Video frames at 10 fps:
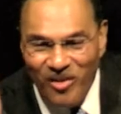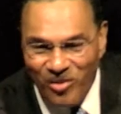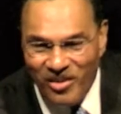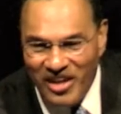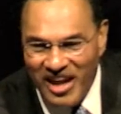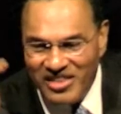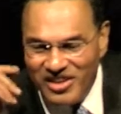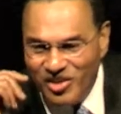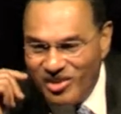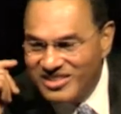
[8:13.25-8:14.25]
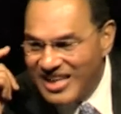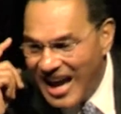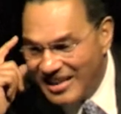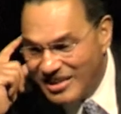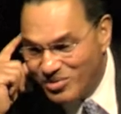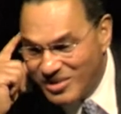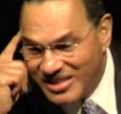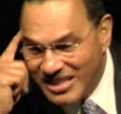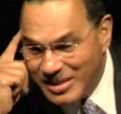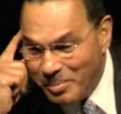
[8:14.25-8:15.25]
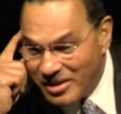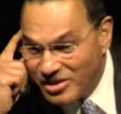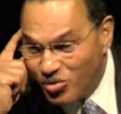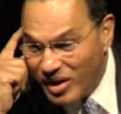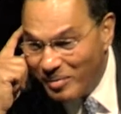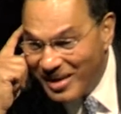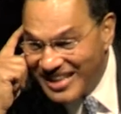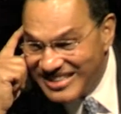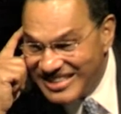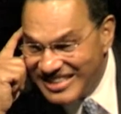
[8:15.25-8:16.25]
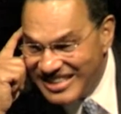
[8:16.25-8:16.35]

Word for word: Well, the, the neuroscientists would say typically 20 minutes,